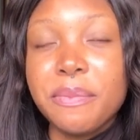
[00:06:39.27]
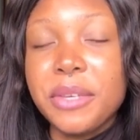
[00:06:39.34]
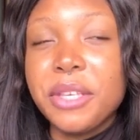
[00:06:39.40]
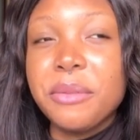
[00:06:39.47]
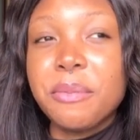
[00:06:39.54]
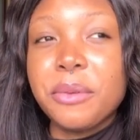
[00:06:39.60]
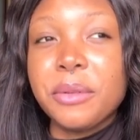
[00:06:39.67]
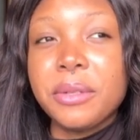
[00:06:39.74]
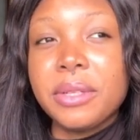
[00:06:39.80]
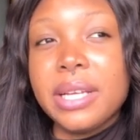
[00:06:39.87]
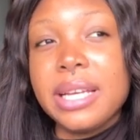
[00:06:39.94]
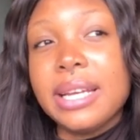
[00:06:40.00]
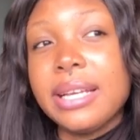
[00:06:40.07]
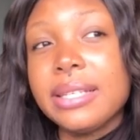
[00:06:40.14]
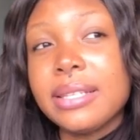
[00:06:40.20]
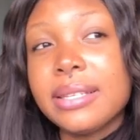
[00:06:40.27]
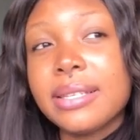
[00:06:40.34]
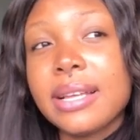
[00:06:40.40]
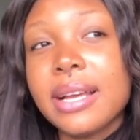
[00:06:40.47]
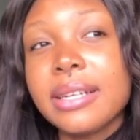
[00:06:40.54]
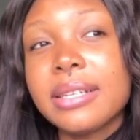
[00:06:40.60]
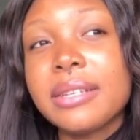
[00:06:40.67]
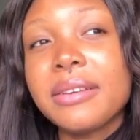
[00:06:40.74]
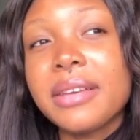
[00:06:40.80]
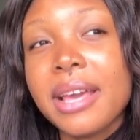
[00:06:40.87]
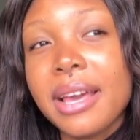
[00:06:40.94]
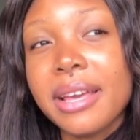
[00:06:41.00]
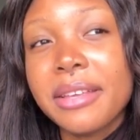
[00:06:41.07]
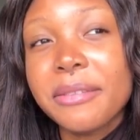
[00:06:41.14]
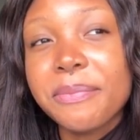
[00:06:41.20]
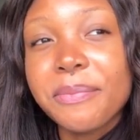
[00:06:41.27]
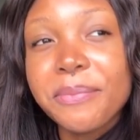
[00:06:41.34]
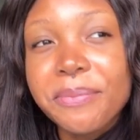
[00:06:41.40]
people. And I decided, okay,